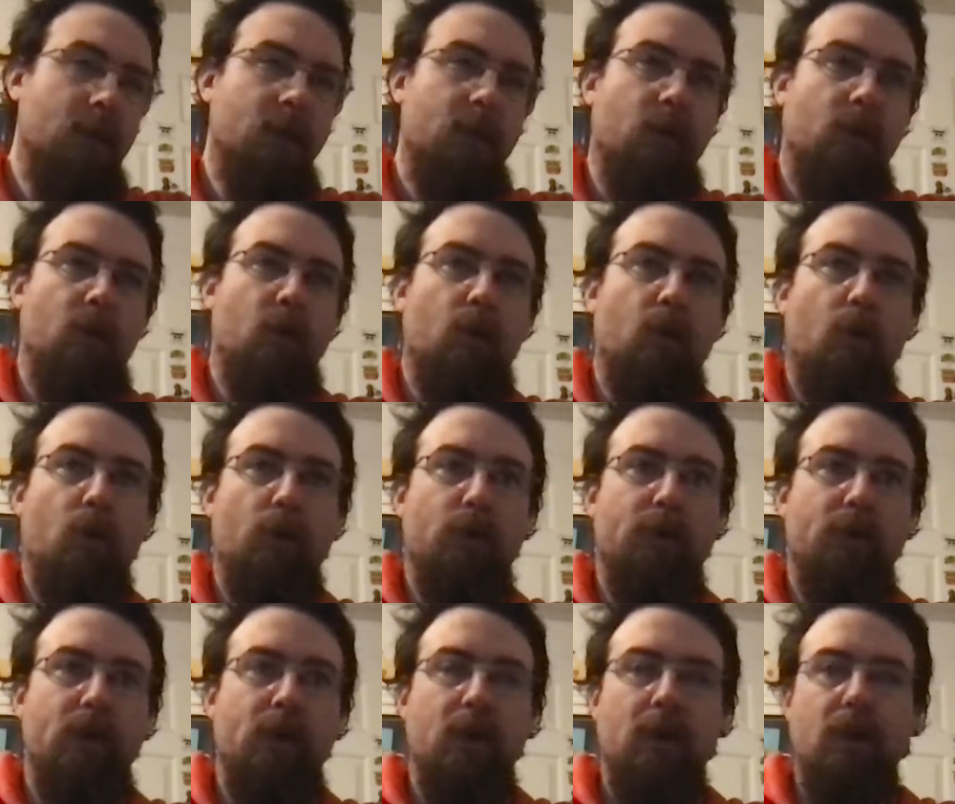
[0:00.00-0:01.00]
all
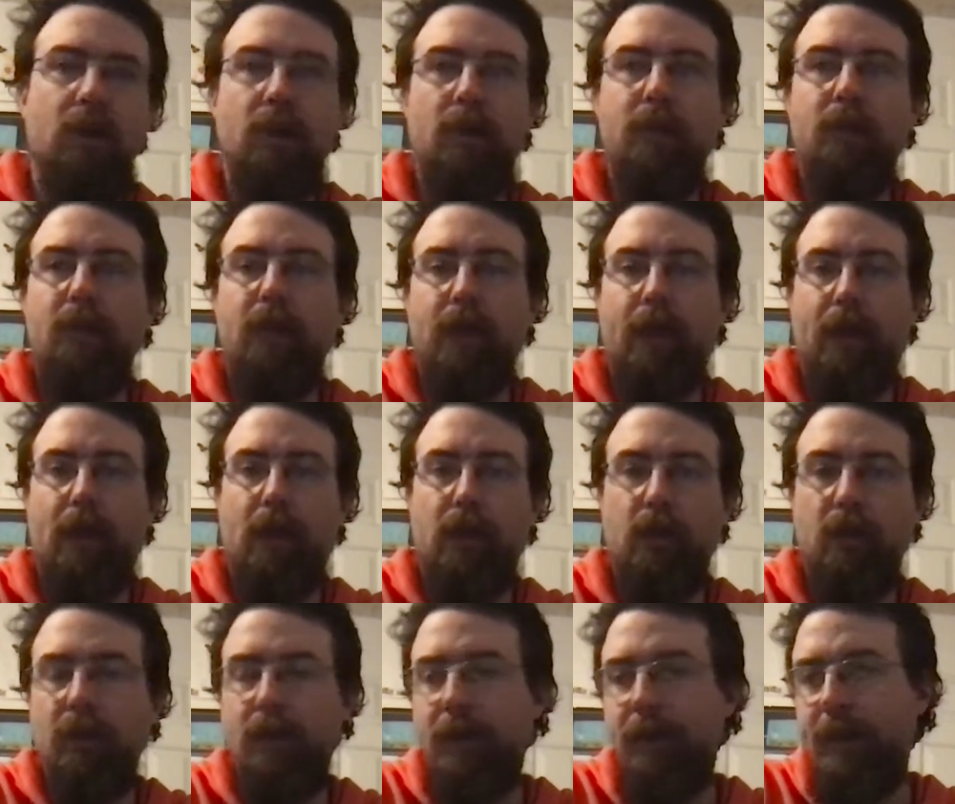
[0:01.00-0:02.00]
the
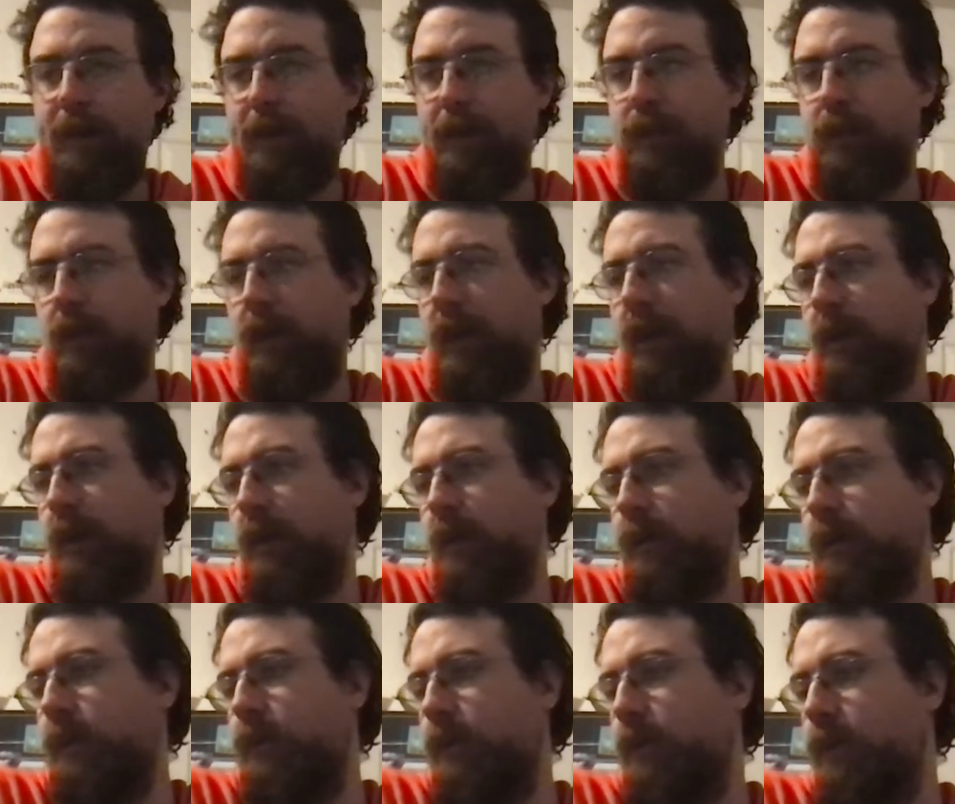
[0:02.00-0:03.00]
allies
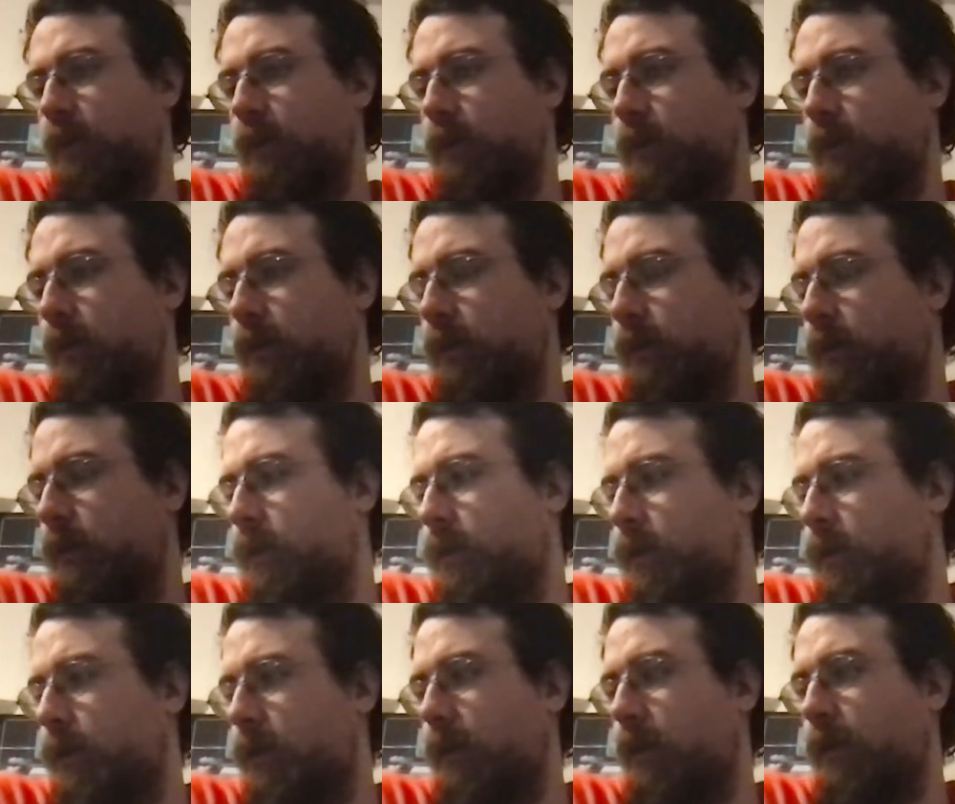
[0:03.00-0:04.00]
and
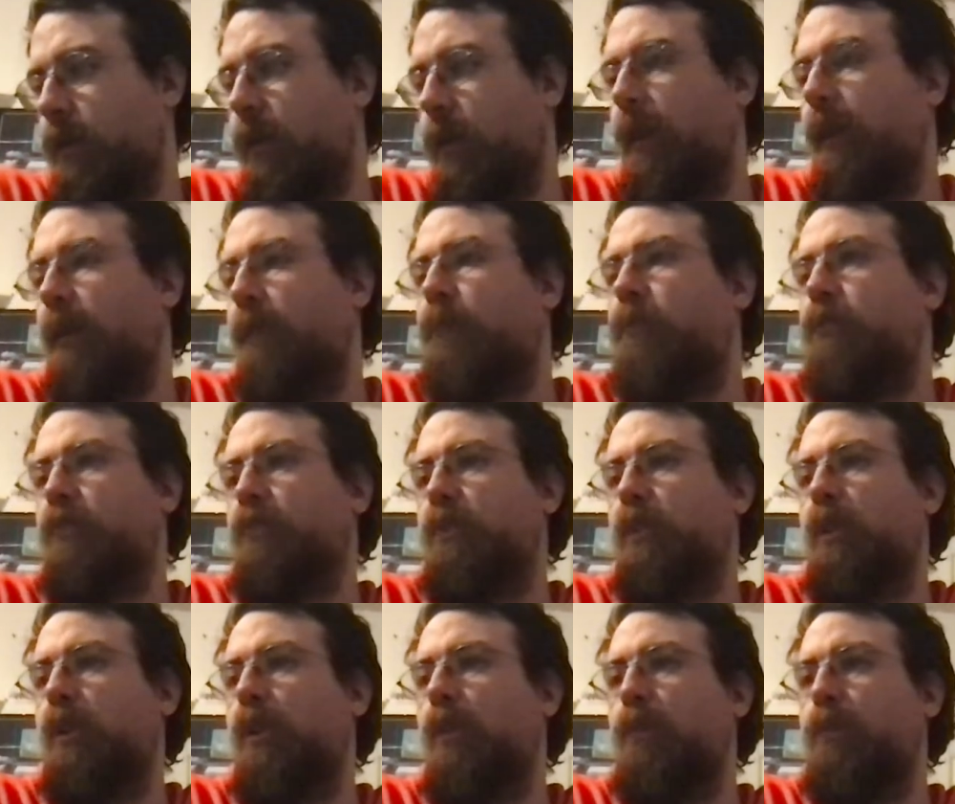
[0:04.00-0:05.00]
and adversaries
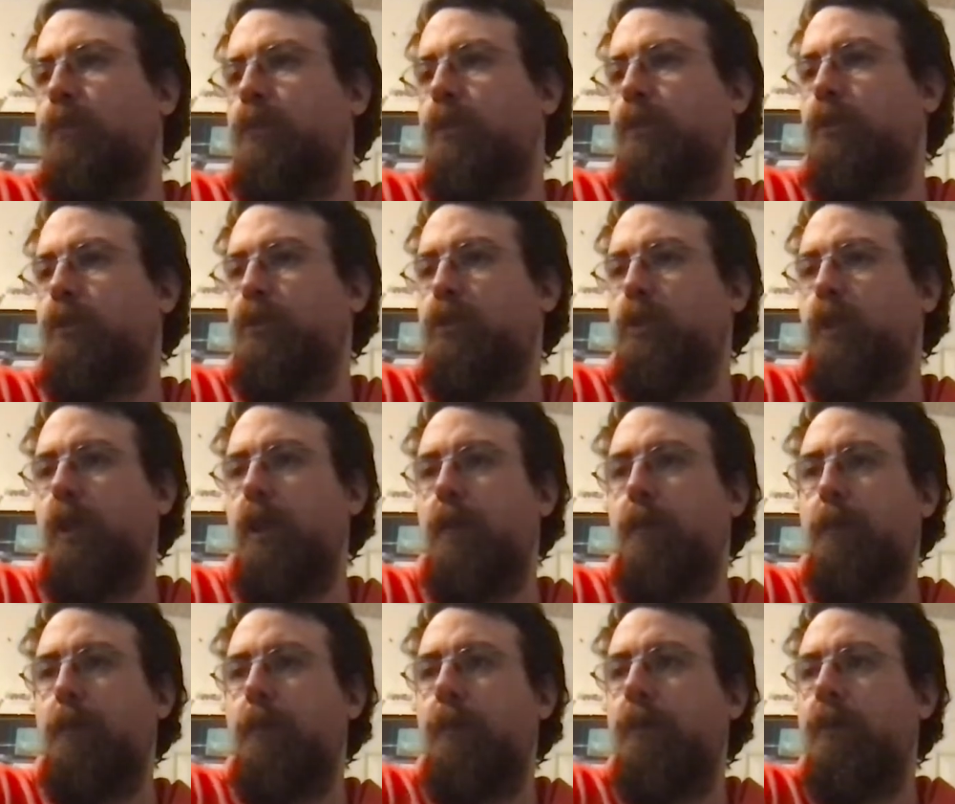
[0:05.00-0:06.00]
helped shape
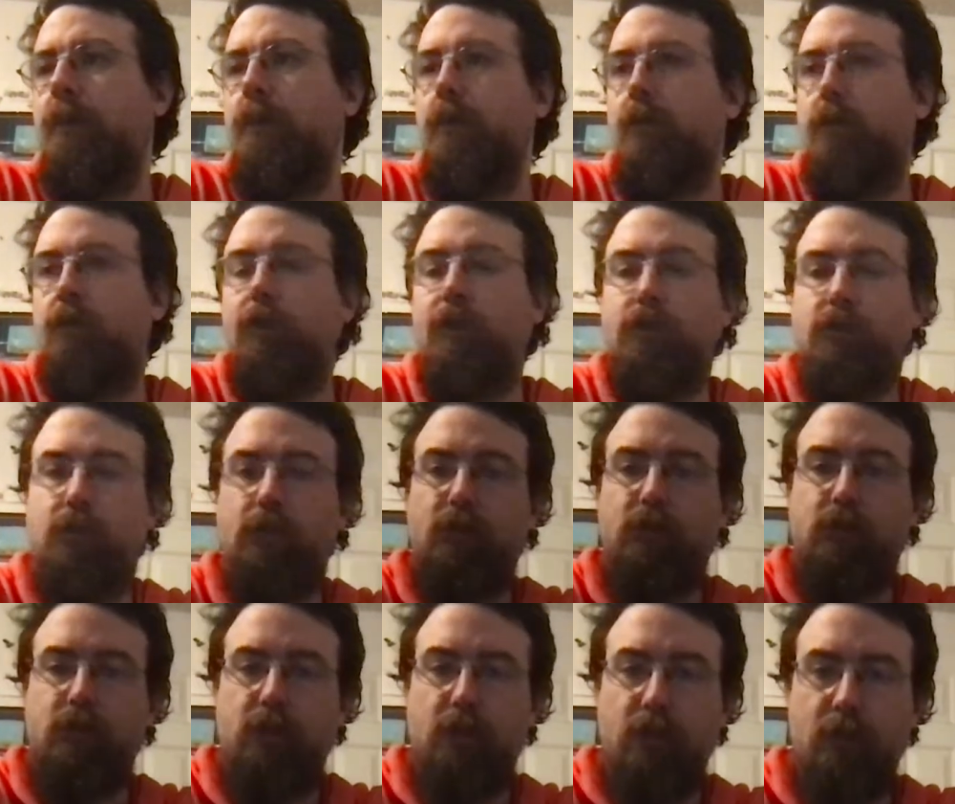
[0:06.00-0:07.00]
the rest of the
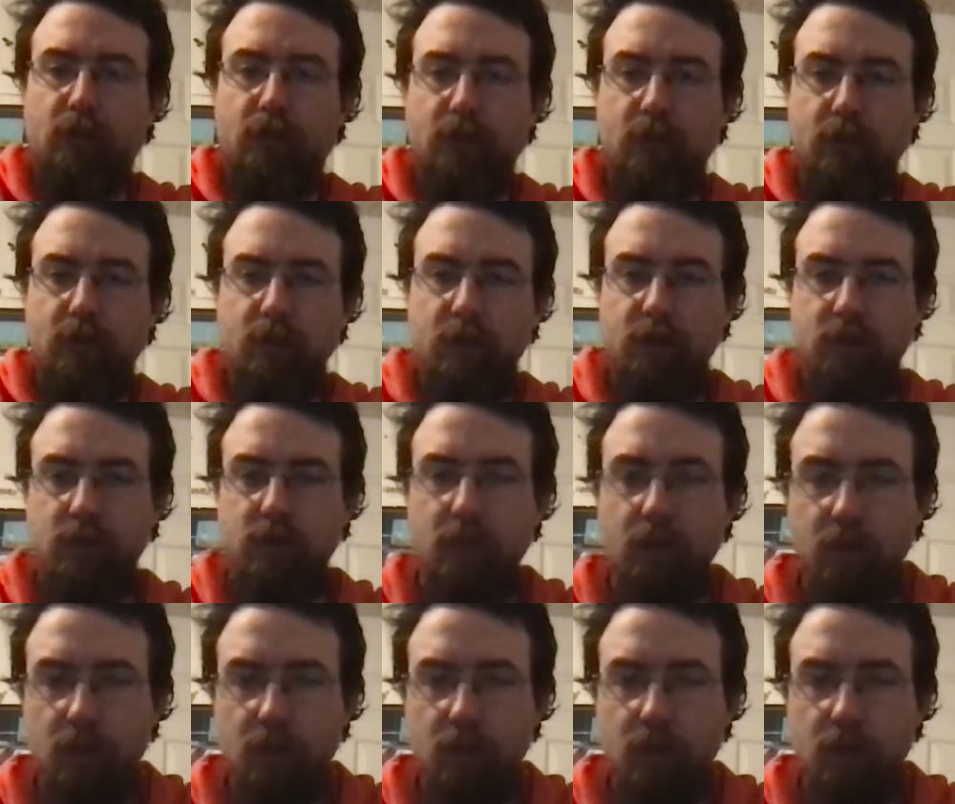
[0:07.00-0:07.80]
series,